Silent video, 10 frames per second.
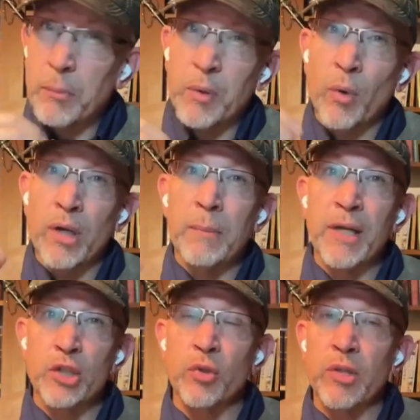we want to
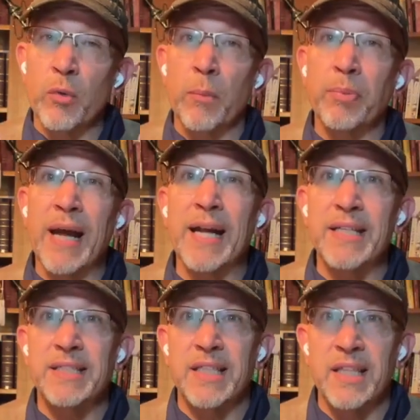make sure that we're
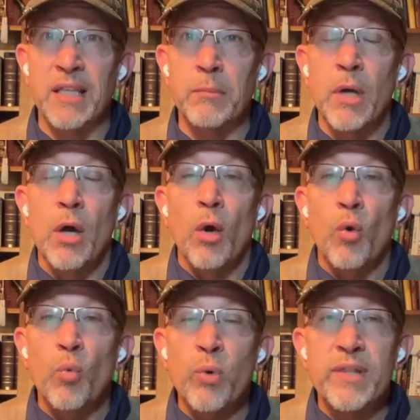practicing them
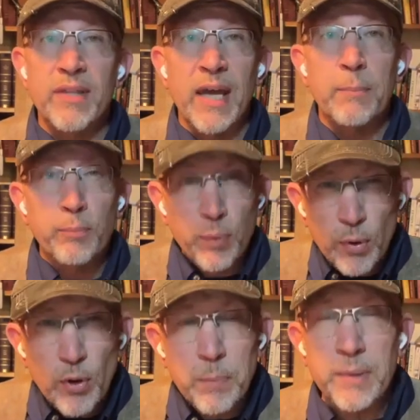with a
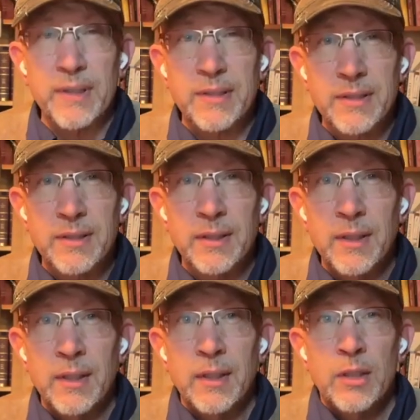purpose.
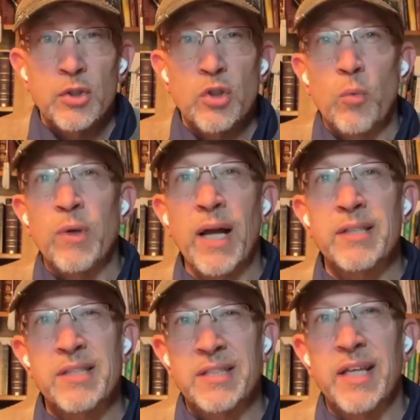So we're not
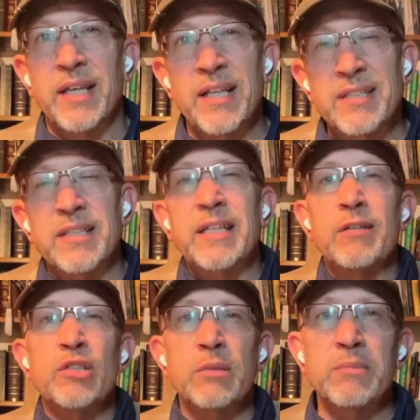just saying, listen,
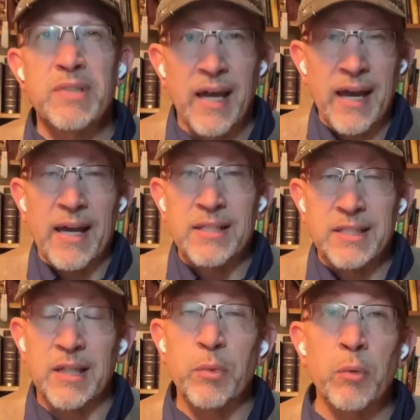here's some
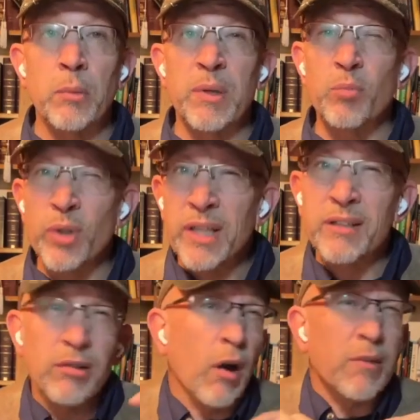task, and we want to be really
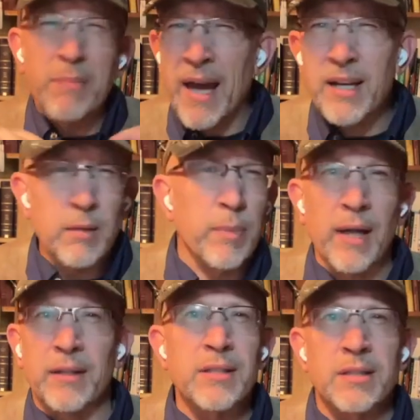dogmatic
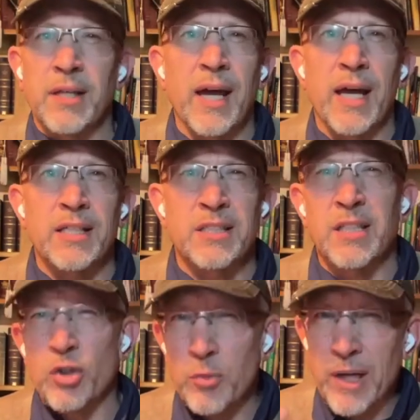about these tasks,
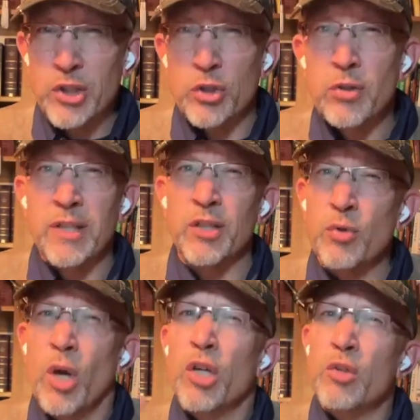that you make sure that
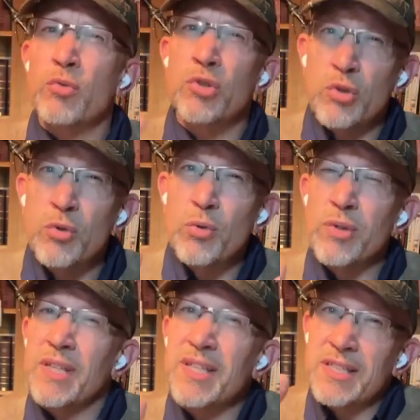you do
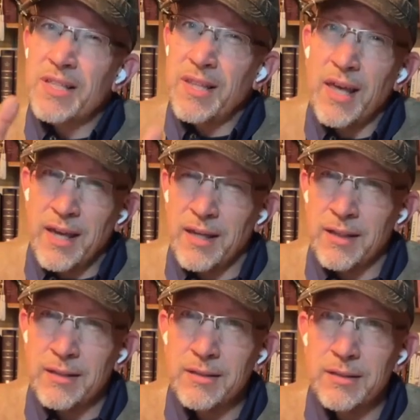these
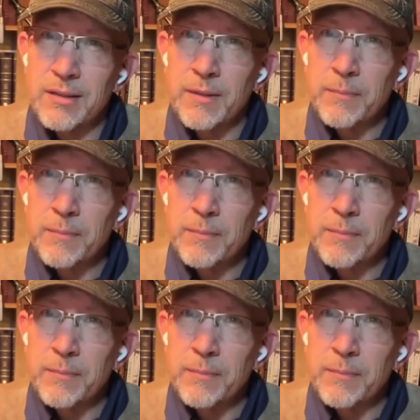things.